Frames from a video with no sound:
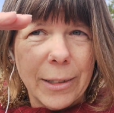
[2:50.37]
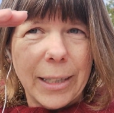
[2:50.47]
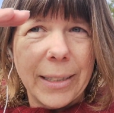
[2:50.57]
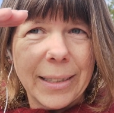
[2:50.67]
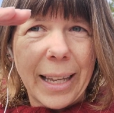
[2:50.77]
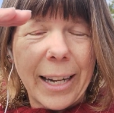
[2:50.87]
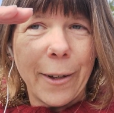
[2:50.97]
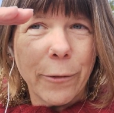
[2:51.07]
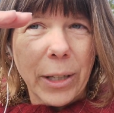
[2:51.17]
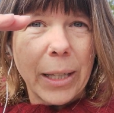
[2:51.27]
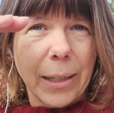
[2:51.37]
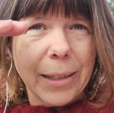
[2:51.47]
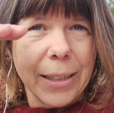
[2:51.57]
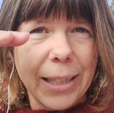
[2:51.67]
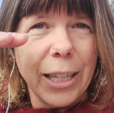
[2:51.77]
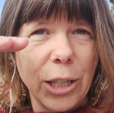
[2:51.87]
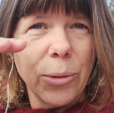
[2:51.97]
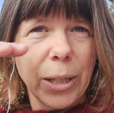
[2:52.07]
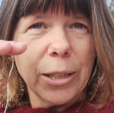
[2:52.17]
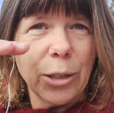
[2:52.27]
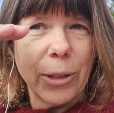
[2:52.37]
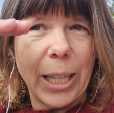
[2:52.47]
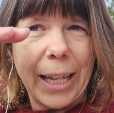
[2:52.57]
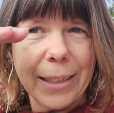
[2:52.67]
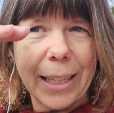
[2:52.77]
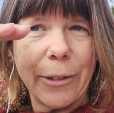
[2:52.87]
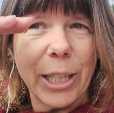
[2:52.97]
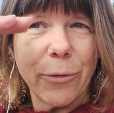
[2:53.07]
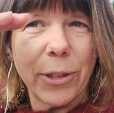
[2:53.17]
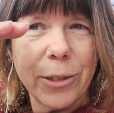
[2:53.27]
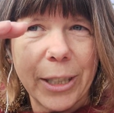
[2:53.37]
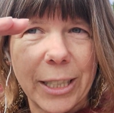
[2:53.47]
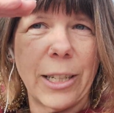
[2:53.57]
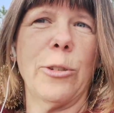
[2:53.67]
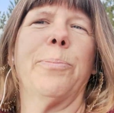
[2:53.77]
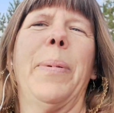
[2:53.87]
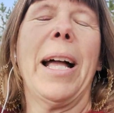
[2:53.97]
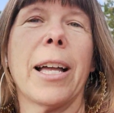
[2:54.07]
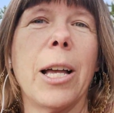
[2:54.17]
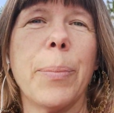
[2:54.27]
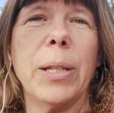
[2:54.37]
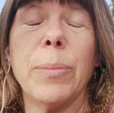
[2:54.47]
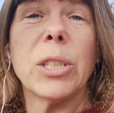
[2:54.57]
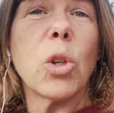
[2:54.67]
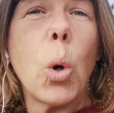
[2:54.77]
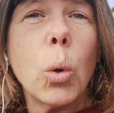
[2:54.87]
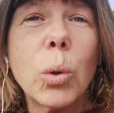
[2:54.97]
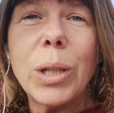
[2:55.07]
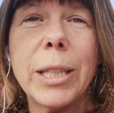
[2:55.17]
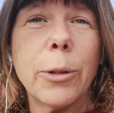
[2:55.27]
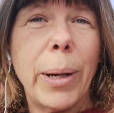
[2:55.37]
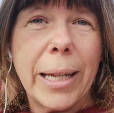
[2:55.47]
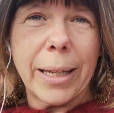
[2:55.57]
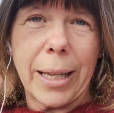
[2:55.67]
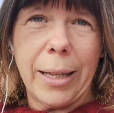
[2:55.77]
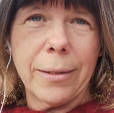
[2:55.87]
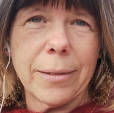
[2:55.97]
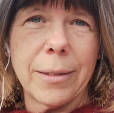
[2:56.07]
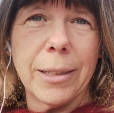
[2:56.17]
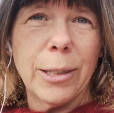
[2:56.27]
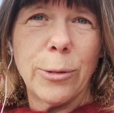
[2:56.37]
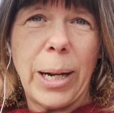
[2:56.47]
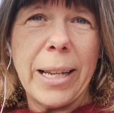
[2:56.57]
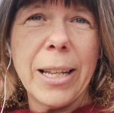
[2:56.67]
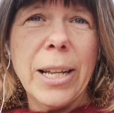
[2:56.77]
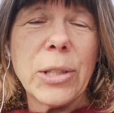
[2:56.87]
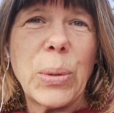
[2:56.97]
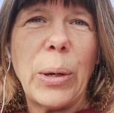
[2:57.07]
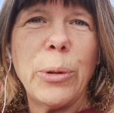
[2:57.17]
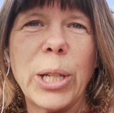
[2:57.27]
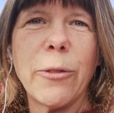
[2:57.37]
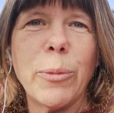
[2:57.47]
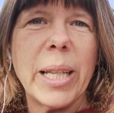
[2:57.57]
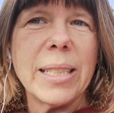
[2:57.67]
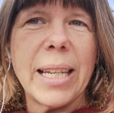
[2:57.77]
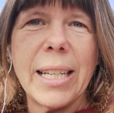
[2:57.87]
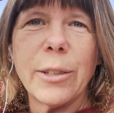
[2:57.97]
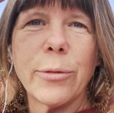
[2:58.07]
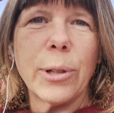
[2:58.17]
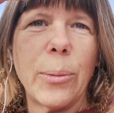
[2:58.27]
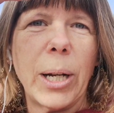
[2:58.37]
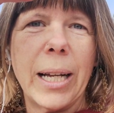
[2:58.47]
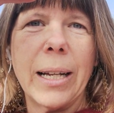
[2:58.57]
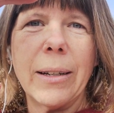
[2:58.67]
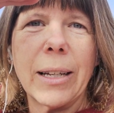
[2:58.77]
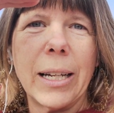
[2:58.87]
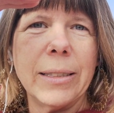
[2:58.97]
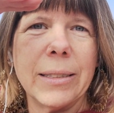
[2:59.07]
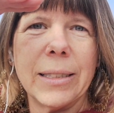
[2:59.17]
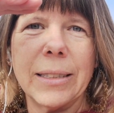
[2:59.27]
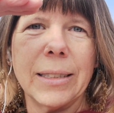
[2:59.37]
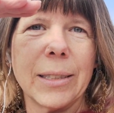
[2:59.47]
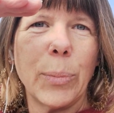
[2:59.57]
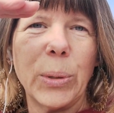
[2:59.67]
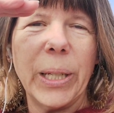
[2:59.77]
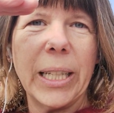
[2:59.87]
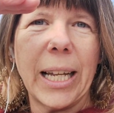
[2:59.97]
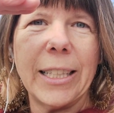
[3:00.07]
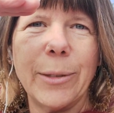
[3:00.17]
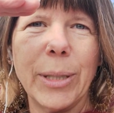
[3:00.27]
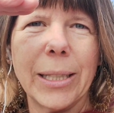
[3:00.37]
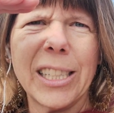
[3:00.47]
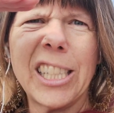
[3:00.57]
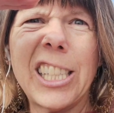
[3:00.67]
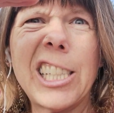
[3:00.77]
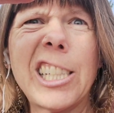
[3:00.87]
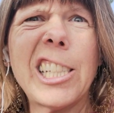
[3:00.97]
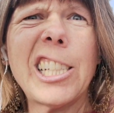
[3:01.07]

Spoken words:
instead of continuing to relax, I would get frustrated and go back up and be totally awake again, right? So I would have meditated for a while, gotten to this point, and then be like, oh,